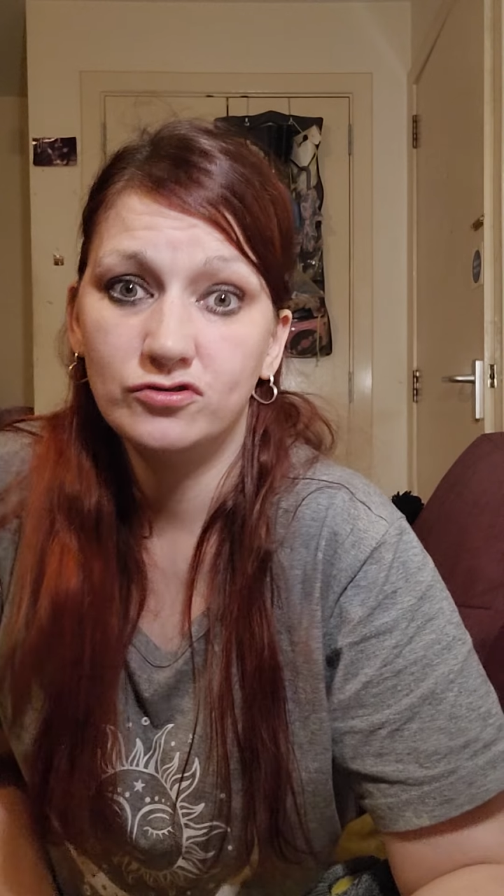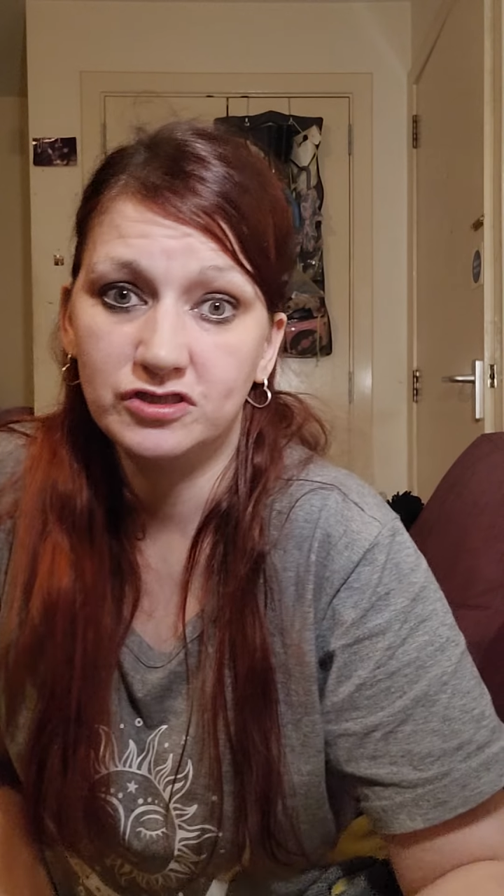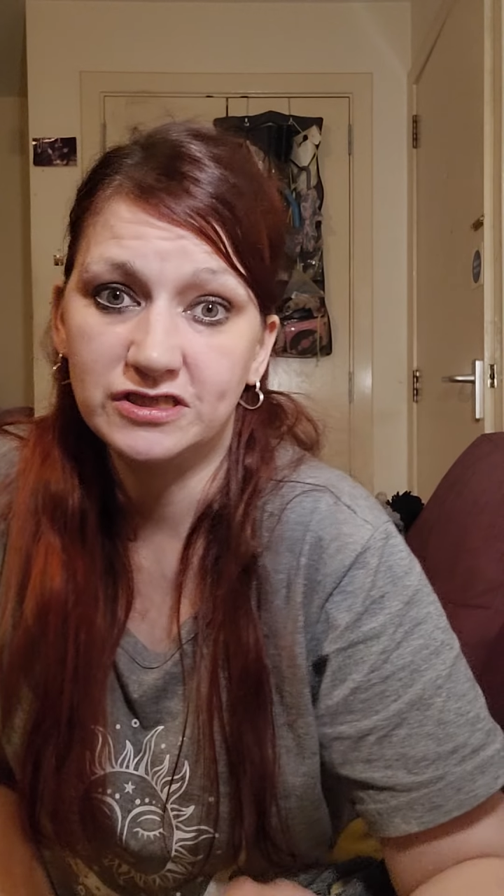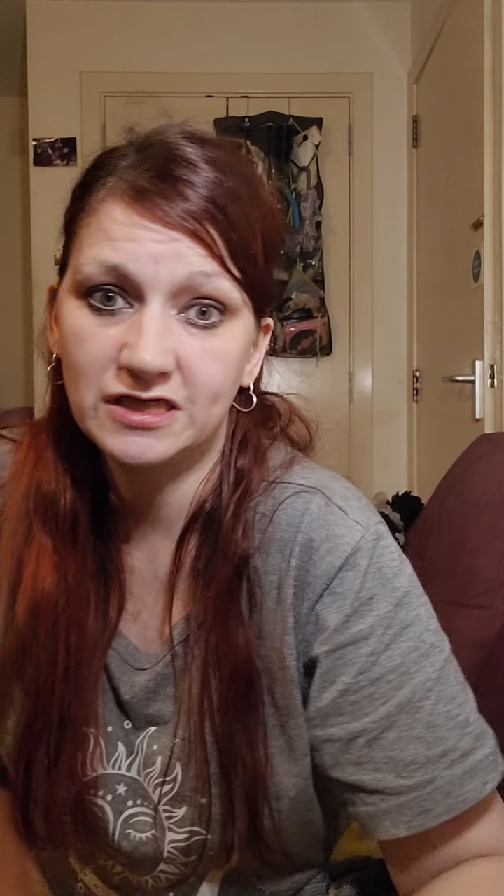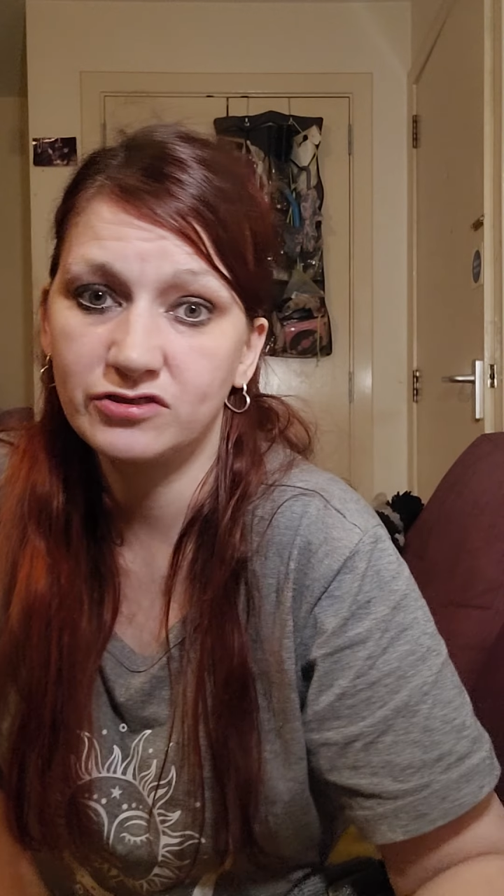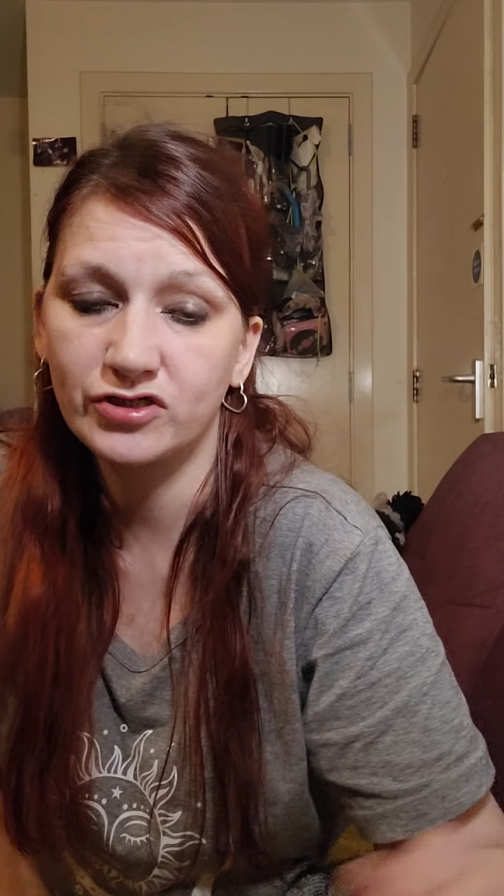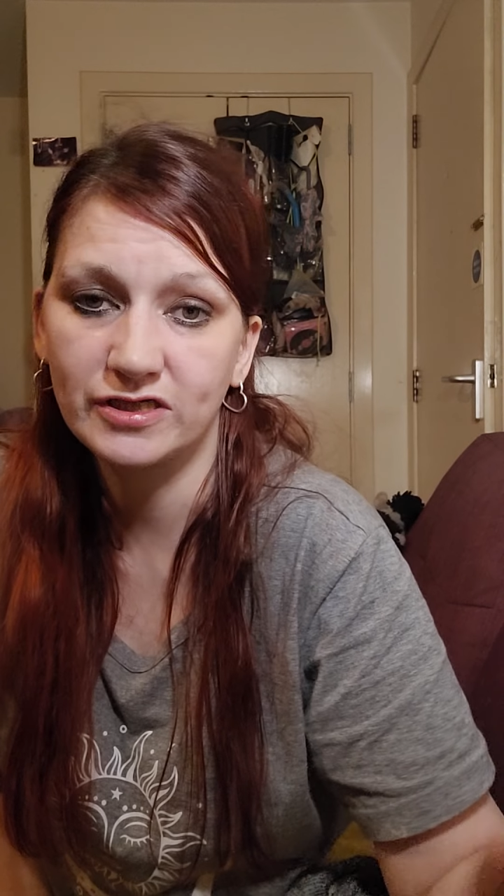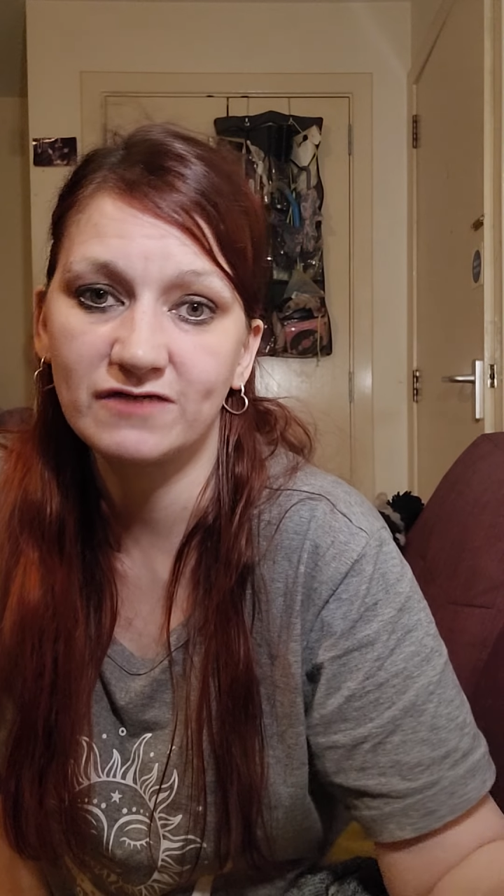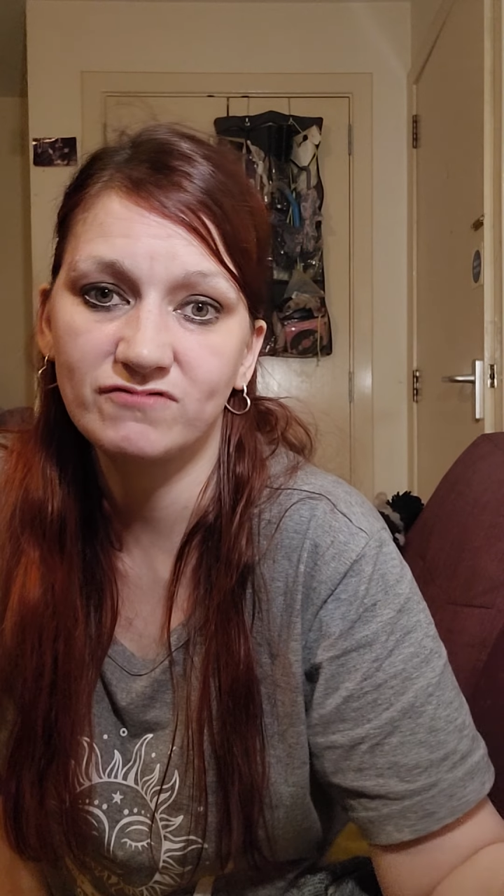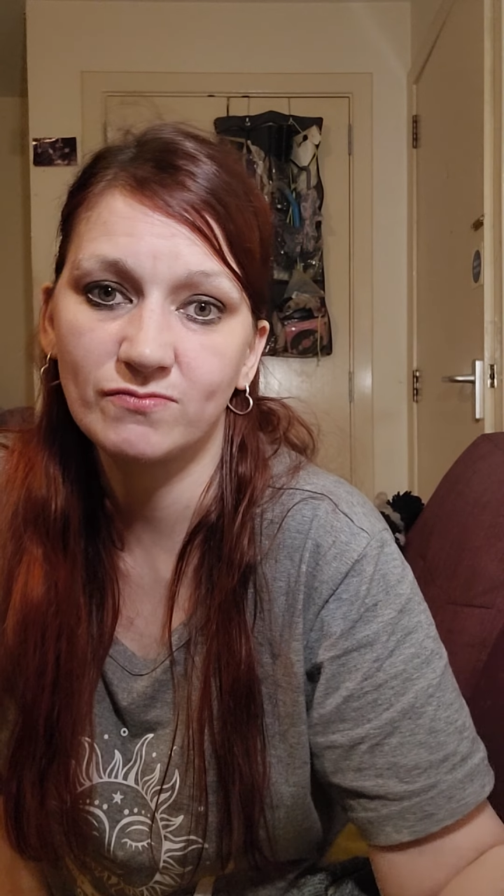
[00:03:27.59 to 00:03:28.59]
to say they're
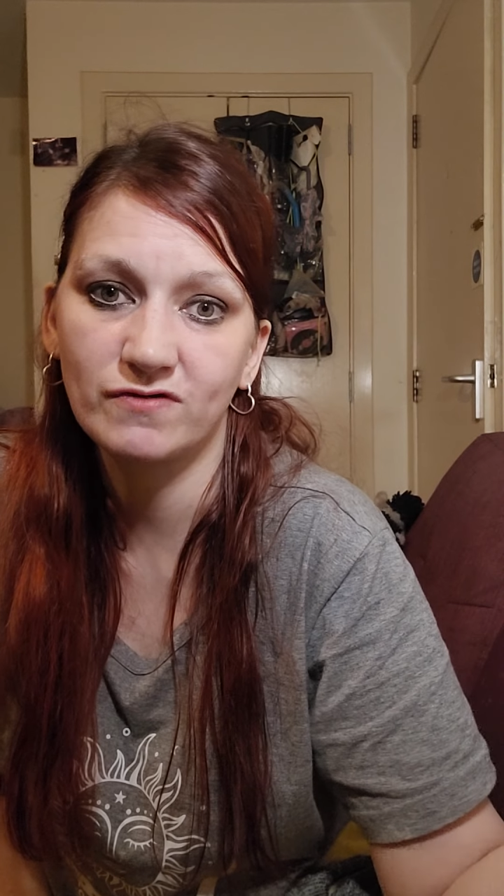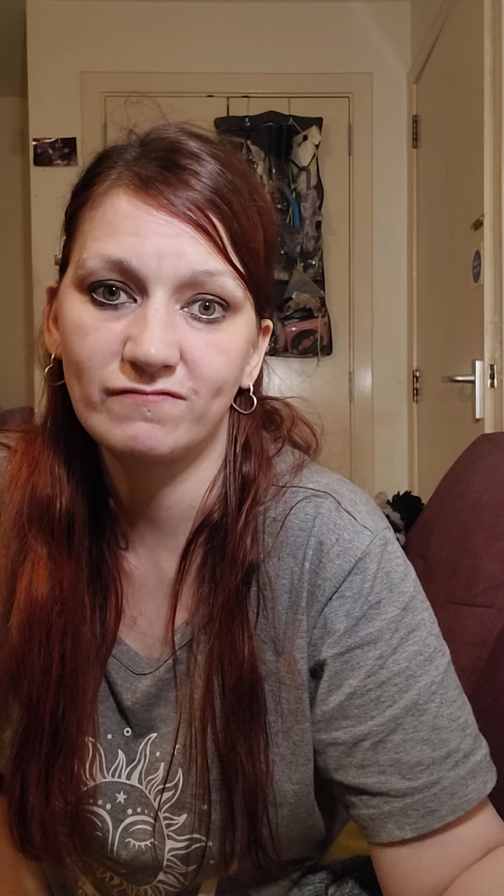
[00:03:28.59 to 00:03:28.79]
going to give someone a